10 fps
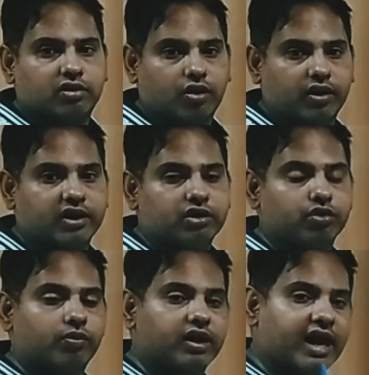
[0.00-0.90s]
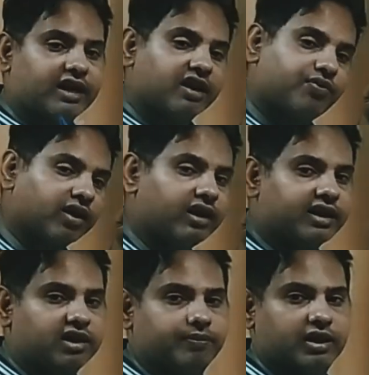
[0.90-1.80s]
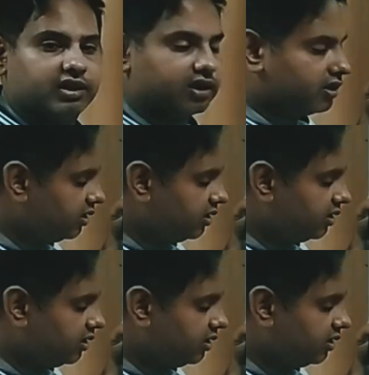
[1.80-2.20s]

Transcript: Got it? You will get difficulty in breathing.